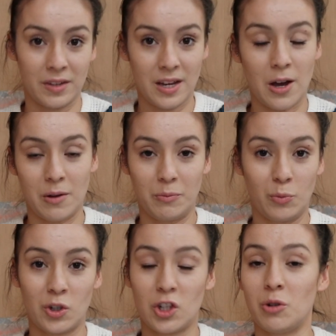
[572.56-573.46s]

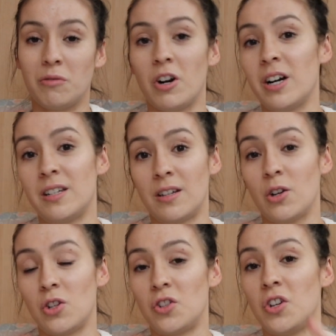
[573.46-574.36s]
want to do a ride,
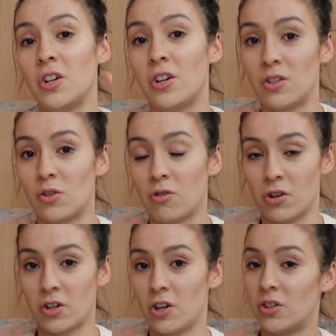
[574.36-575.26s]
go to Studios
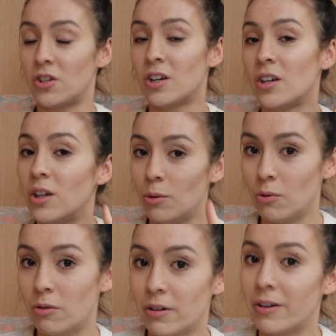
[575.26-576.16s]
Crush Coaster. You will
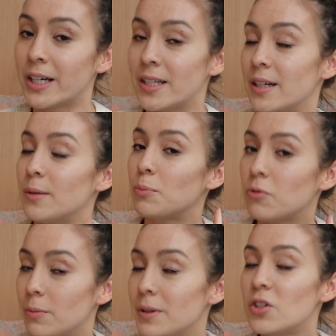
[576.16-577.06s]
not regret it,
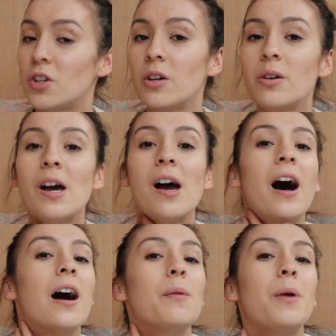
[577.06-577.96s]
promise you.
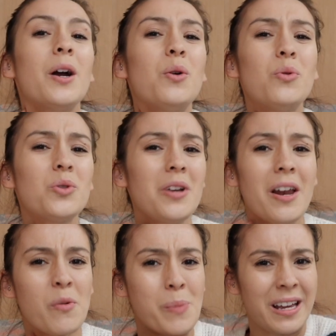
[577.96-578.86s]
I also
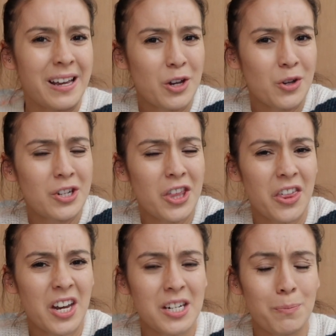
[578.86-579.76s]
love a
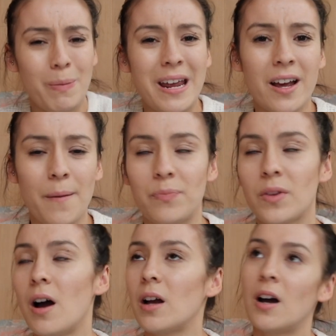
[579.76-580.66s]

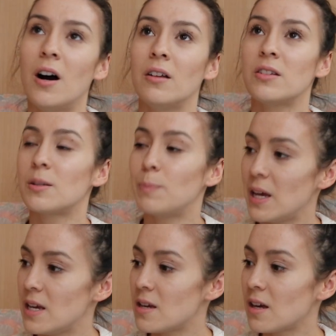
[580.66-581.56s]
I can't
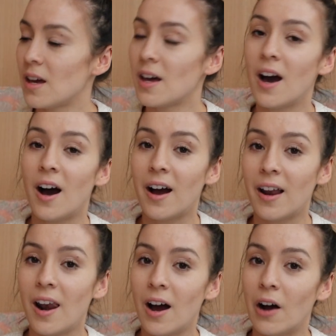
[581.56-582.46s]
speak. I
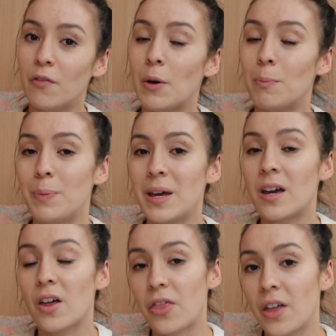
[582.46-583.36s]
love
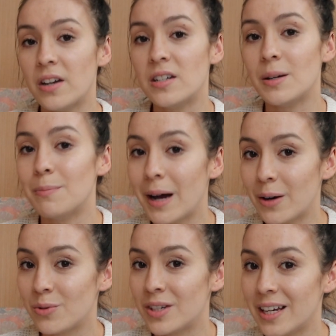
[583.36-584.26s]
Big Thunder
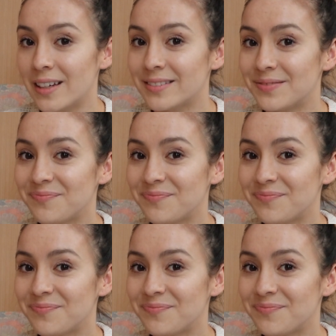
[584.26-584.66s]
Mountain.